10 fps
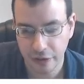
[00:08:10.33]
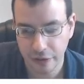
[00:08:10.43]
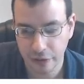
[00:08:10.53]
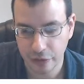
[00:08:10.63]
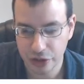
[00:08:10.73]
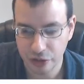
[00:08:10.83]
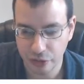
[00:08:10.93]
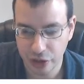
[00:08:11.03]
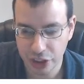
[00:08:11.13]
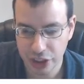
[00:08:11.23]
Force
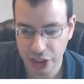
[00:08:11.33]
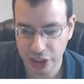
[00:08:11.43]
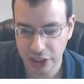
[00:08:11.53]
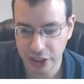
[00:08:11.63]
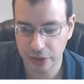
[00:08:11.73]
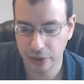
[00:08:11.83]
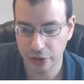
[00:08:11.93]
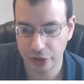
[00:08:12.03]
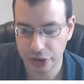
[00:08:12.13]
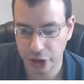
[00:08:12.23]
friction
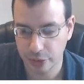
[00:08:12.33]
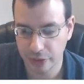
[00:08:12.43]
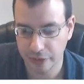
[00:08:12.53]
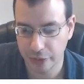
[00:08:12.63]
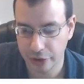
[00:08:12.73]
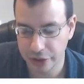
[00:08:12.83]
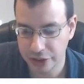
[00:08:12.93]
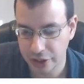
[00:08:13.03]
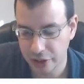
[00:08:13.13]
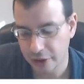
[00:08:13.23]
equals normal
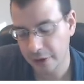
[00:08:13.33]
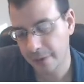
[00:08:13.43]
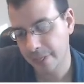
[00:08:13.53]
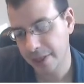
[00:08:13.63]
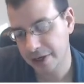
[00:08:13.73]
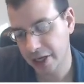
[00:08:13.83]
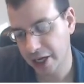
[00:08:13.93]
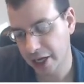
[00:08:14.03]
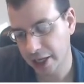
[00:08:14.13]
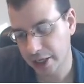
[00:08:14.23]
force
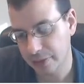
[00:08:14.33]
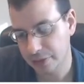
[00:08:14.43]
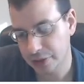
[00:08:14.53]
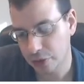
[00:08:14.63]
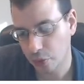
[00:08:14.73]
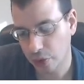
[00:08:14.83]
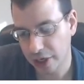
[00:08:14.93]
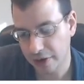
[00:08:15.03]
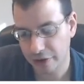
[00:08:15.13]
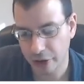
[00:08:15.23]
times
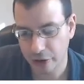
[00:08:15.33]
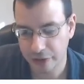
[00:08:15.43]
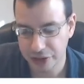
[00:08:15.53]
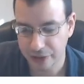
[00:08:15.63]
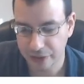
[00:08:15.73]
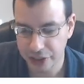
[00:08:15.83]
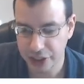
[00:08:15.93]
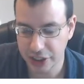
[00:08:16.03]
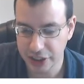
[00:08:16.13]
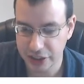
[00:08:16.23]
whatever coefficient of
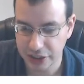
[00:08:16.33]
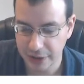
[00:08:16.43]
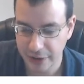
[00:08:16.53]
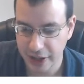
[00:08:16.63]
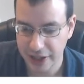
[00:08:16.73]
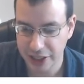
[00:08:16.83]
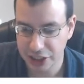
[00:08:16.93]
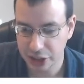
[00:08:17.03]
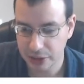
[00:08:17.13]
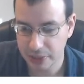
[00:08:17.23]
friction is. And that's
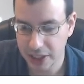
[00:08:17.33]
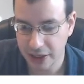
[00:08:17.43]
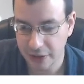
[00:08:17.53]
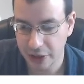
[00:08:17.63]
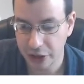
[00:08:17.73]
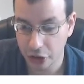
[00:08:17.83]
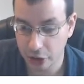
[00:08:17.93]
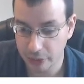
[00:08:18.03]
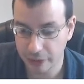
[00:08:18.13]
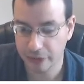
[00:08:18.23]
going to be the
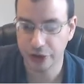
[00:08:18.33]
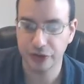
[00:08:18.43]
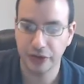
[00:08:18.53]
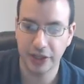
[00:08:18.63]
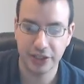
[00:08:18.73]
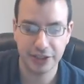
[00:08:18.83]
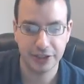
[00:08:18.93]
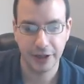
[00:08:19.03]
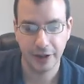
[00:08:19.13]
normal force for this